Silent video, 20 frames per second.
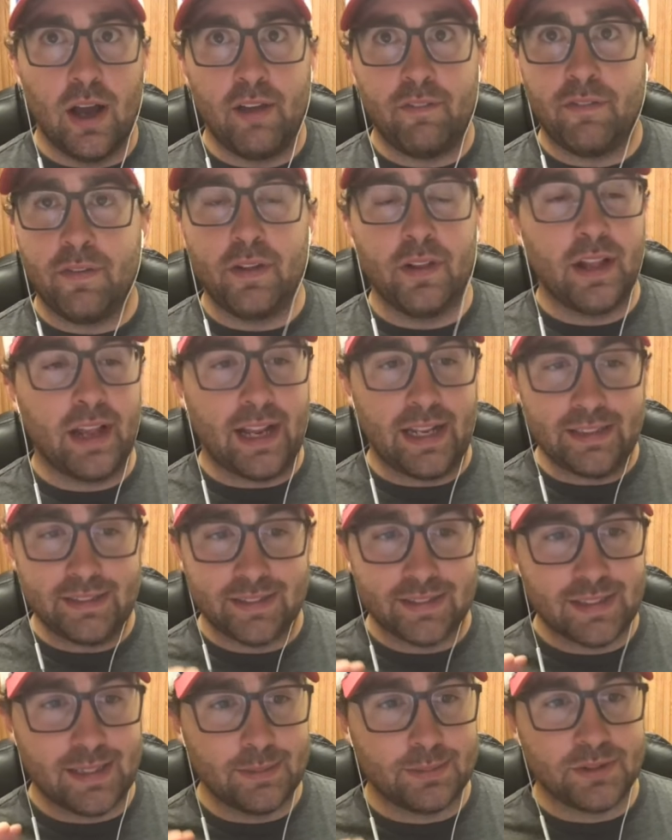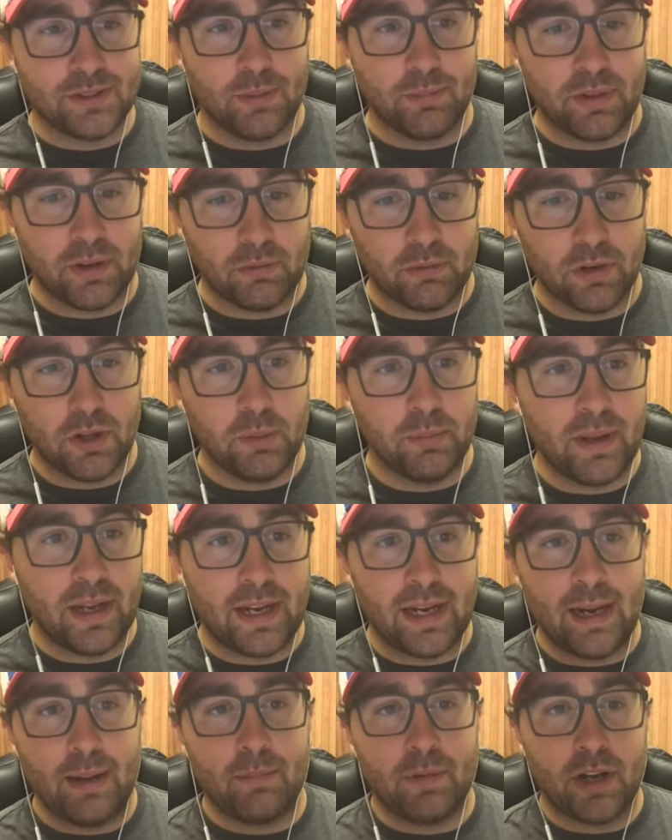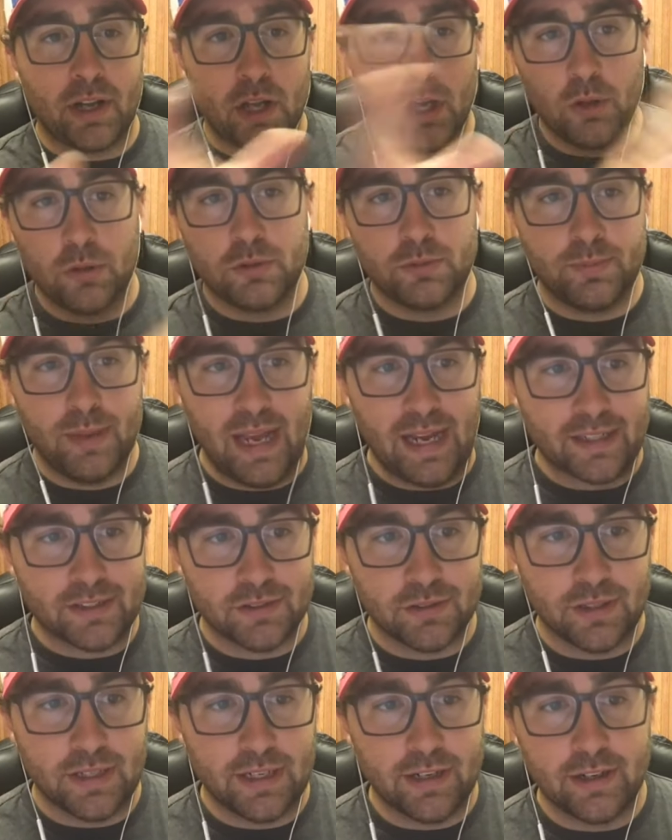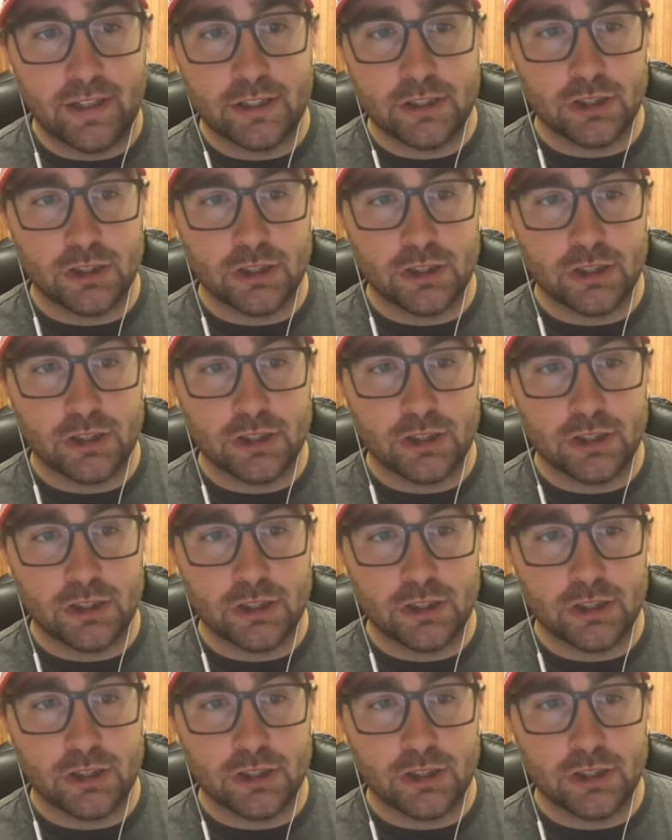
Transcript: I feel like I skipped something really big, and I'm going to go back to it here.